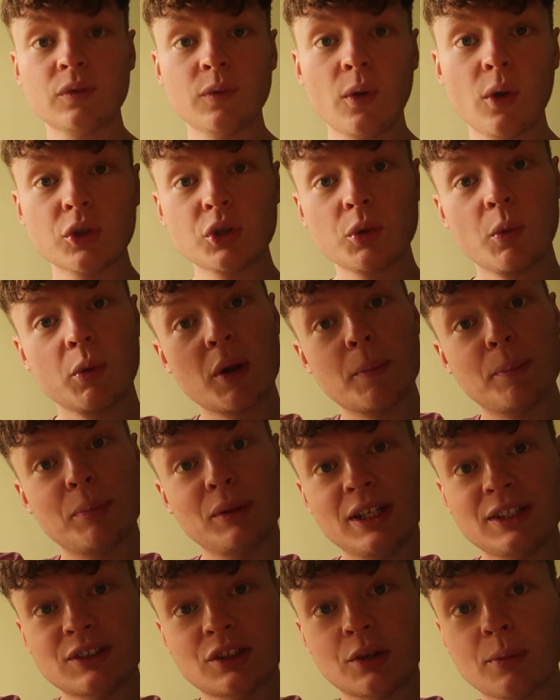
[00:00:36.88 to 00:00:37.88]
of all, you want to
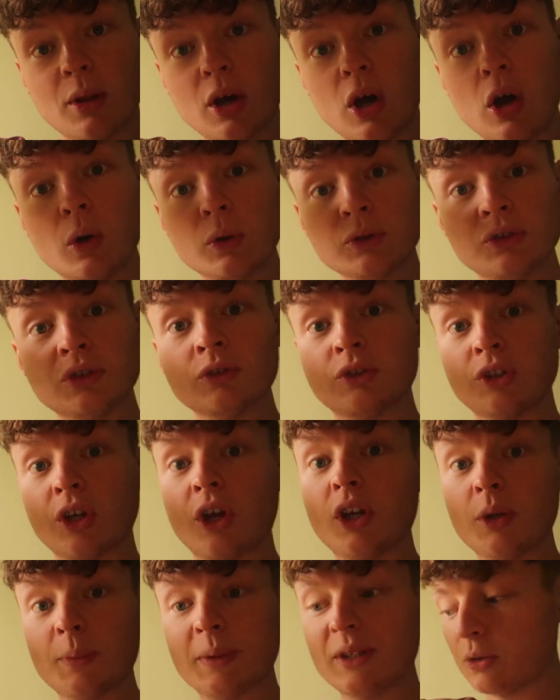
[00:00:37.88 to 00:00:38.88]
blitz up the oats and
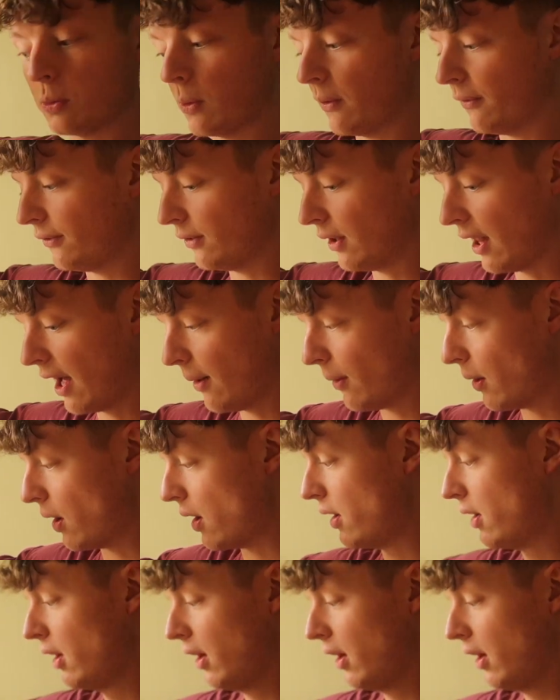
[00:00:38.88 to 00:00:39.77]
turn them into a flour.